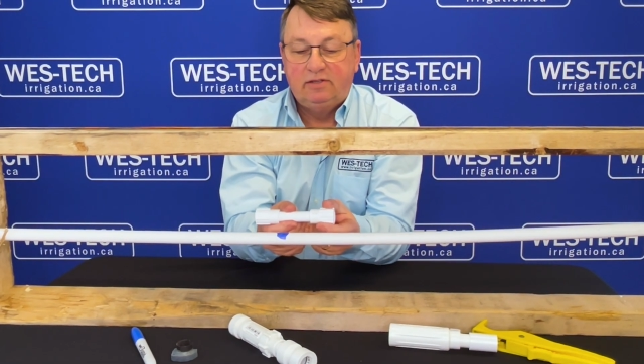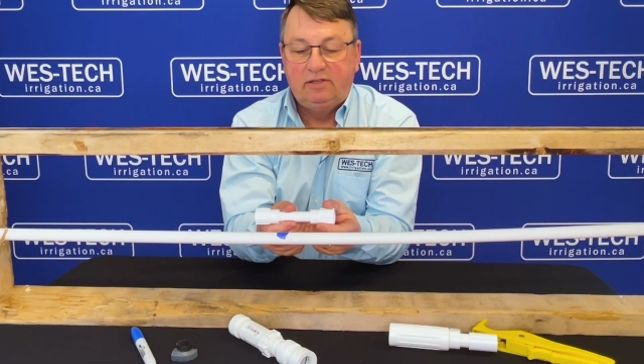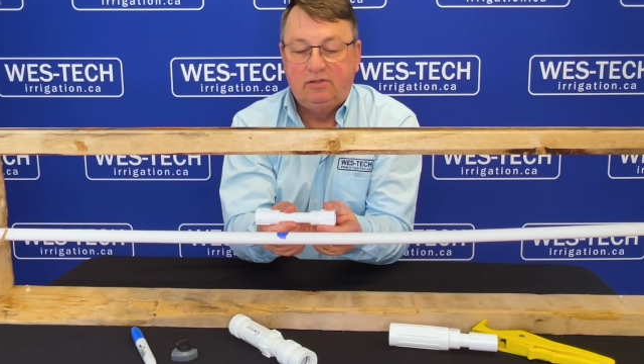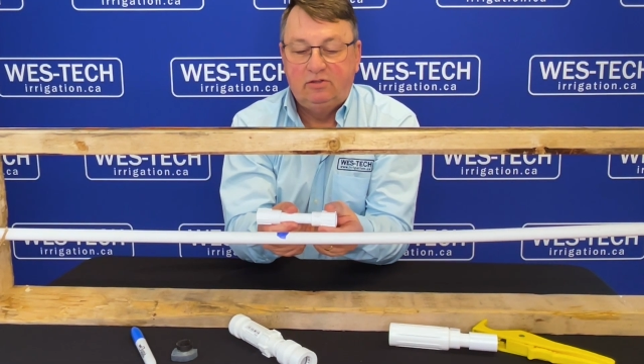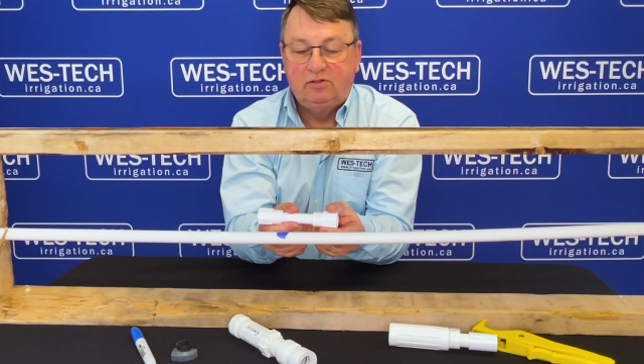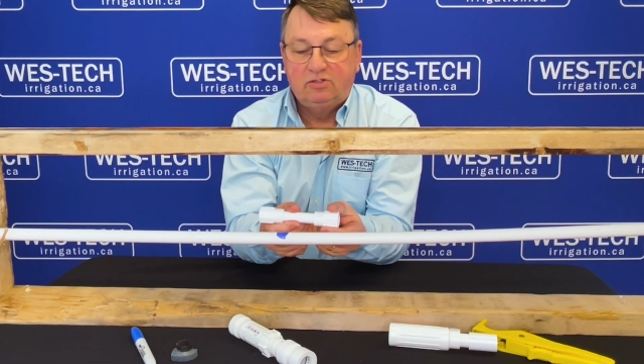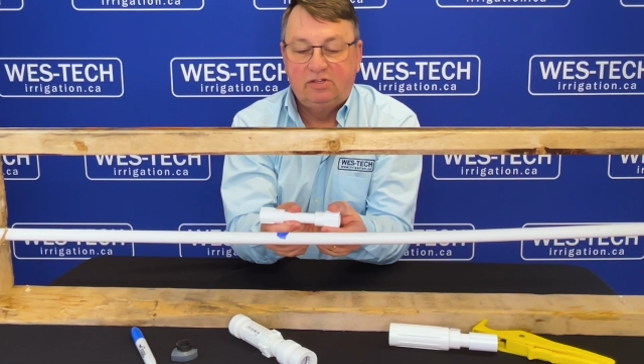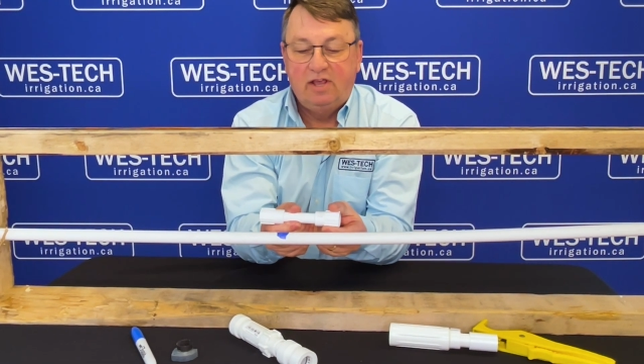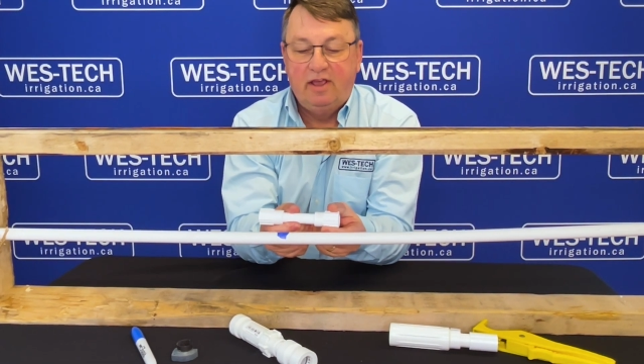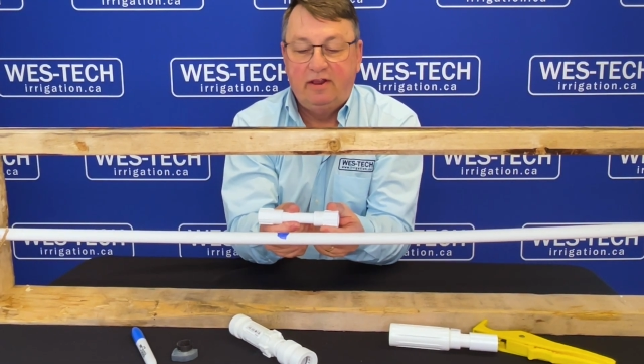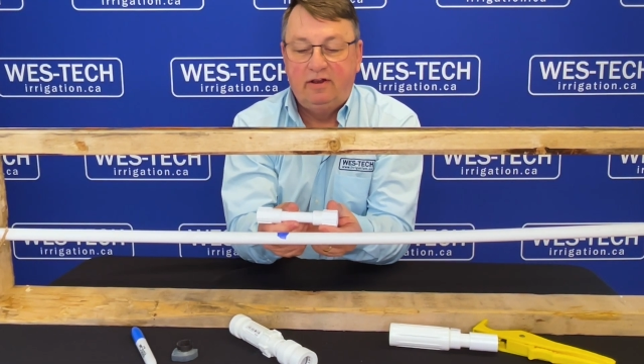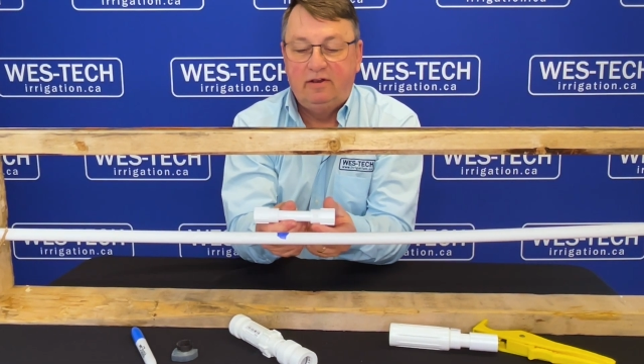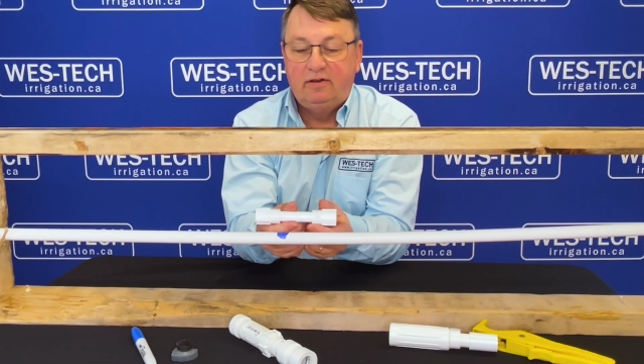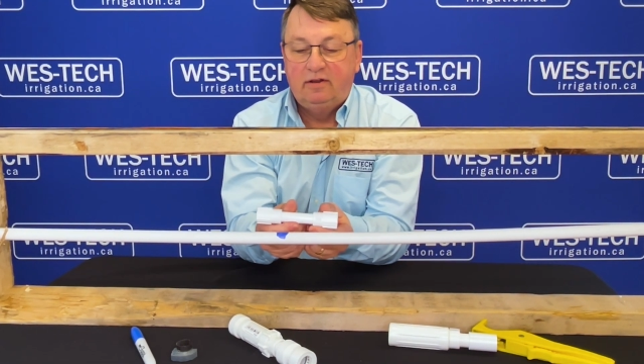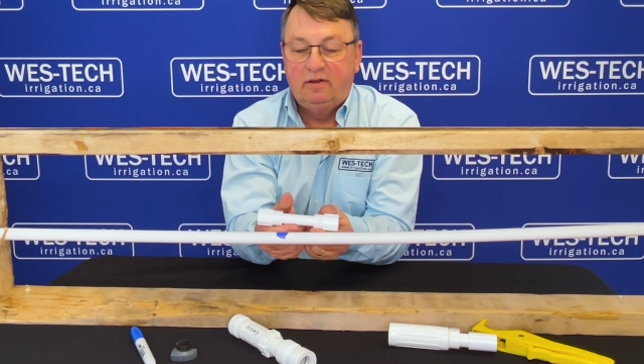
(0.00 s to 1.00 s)
either
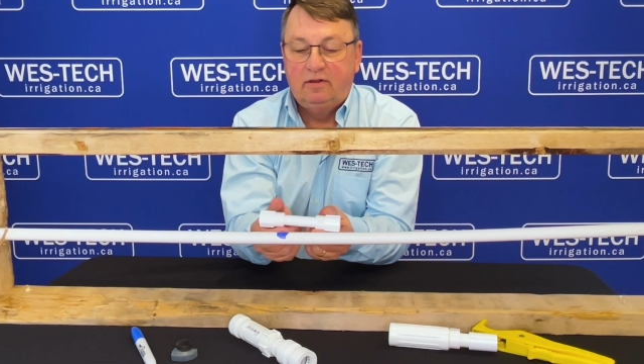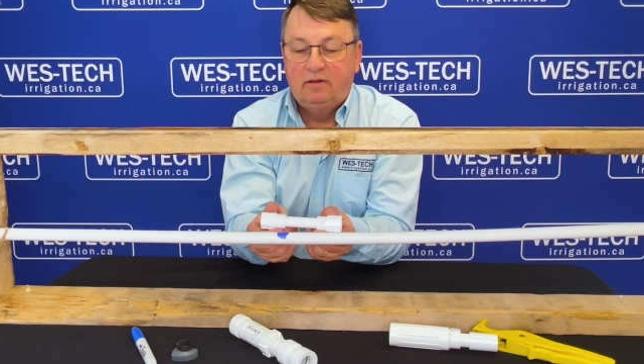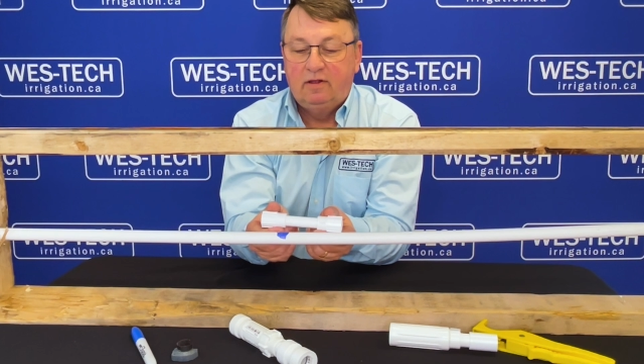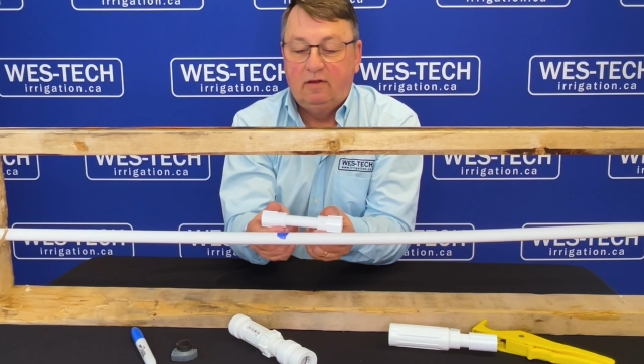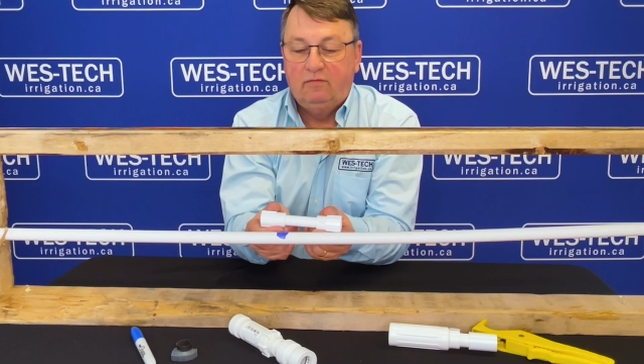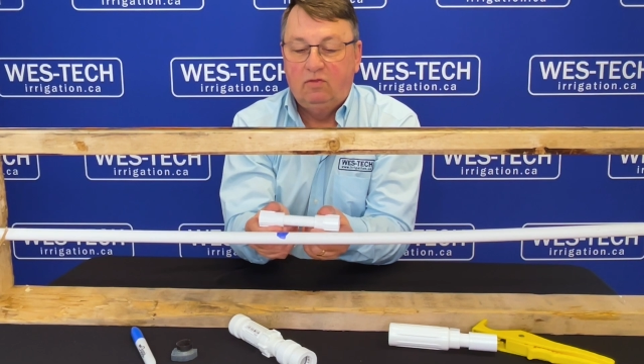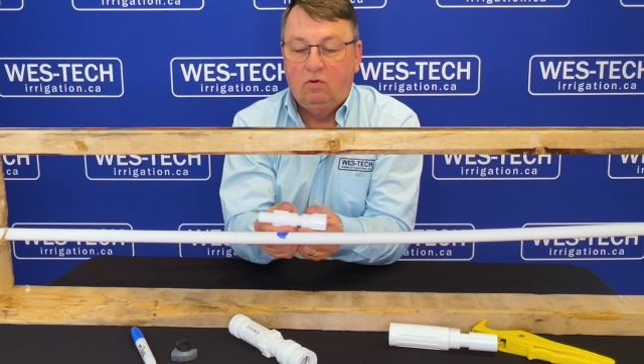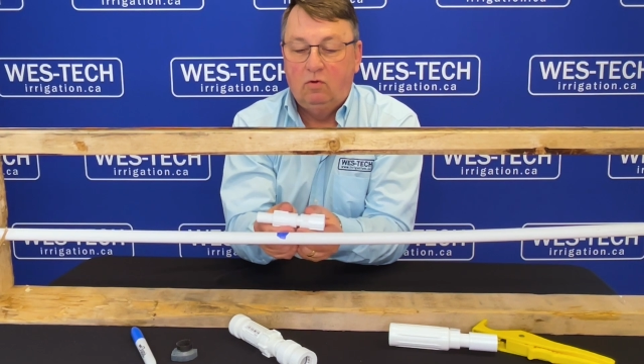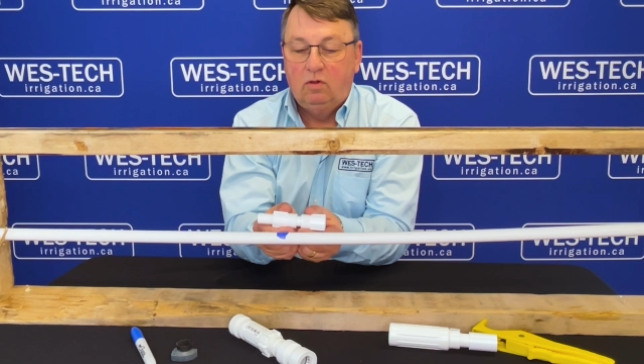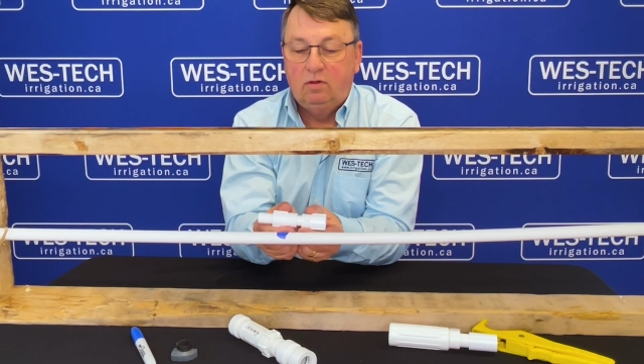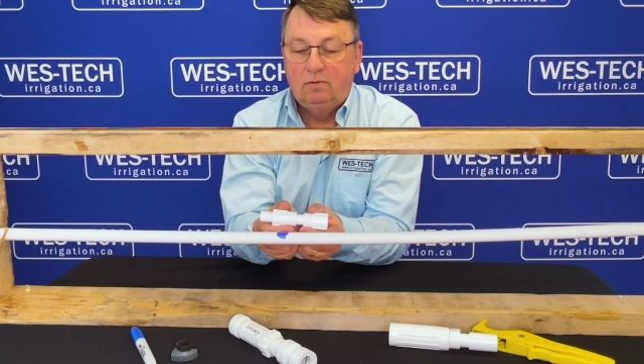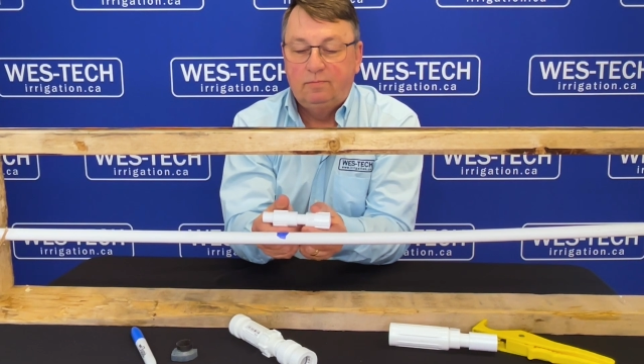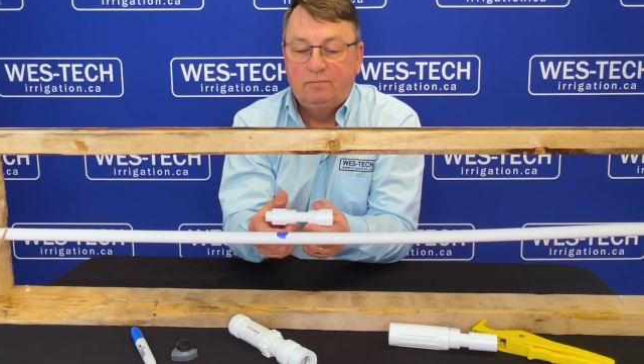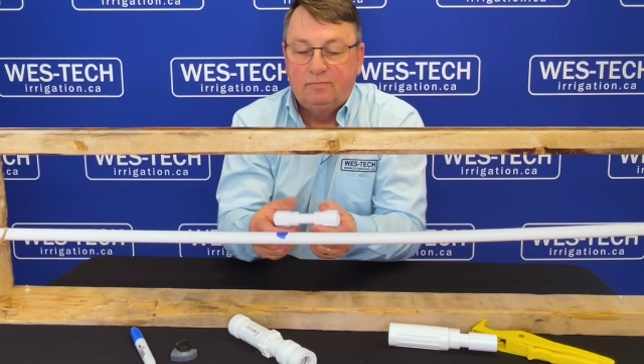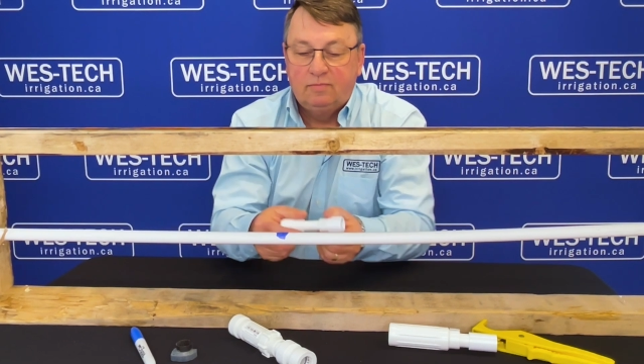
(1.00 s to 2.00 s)
side of the
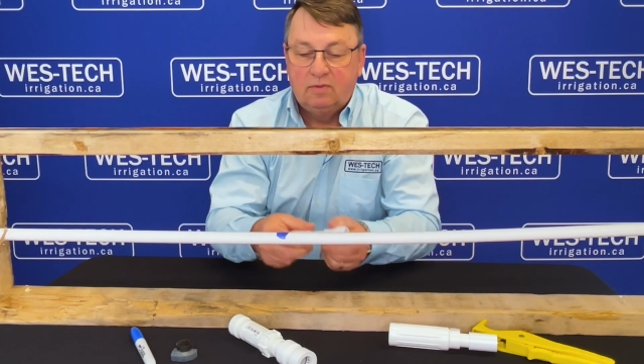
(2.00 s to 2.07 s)
hole.